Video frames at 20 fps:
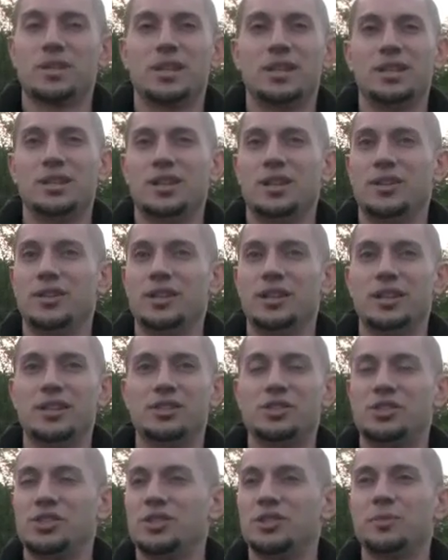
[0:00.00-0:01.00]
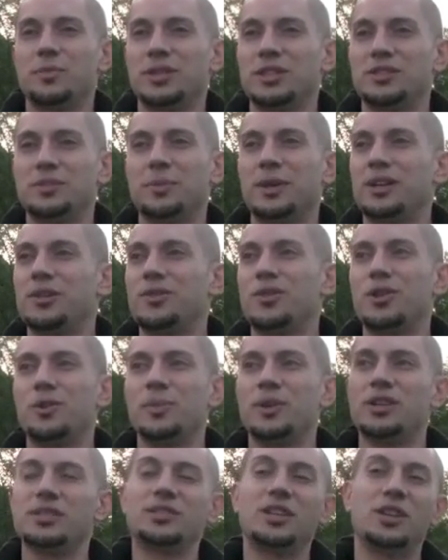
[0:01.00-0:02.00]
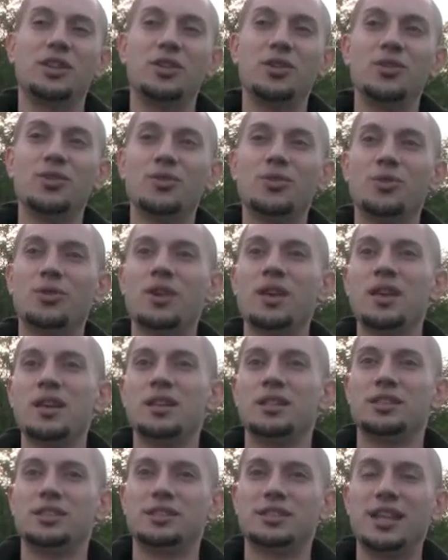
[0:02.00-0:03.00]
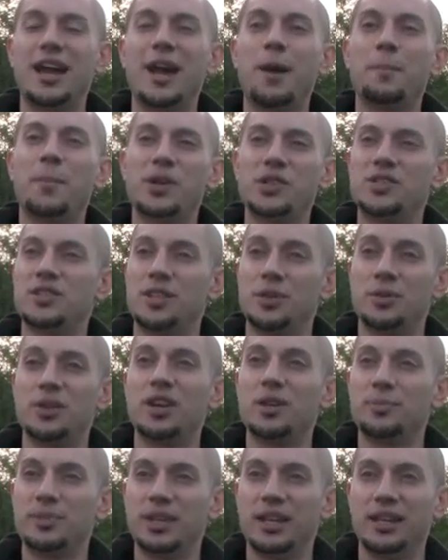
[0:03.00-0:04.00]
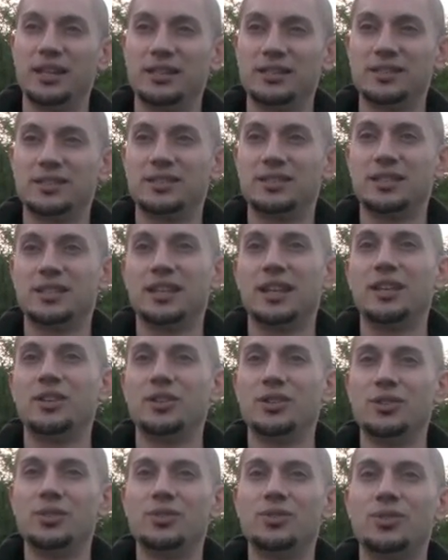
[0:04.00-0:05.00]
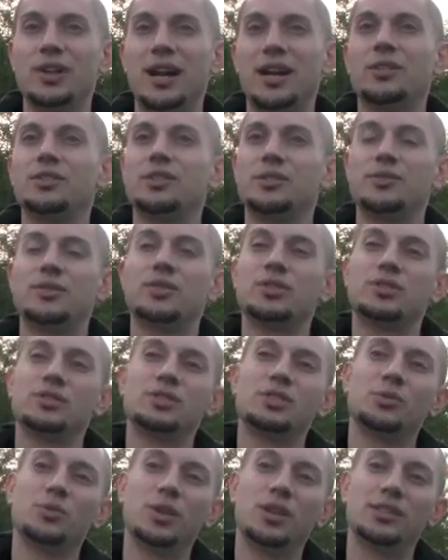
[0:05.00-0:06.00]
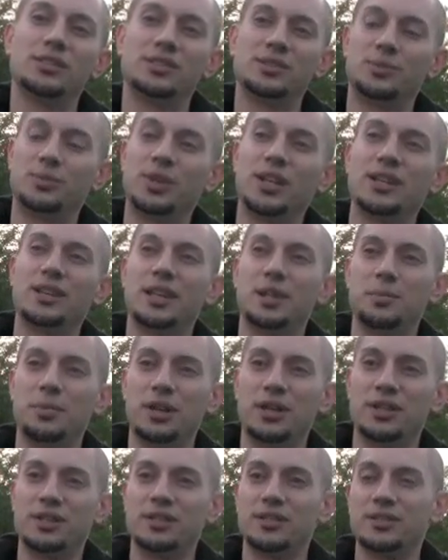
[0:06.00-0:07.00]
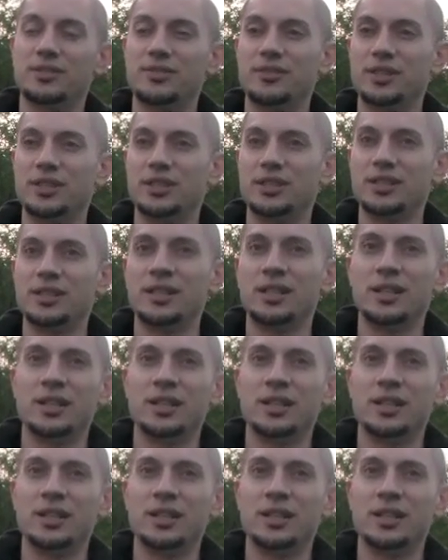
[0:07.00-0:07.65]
it shook me to my core, because I knew just how much they were up against, and I knew how difficult it was to break that barrier of fear.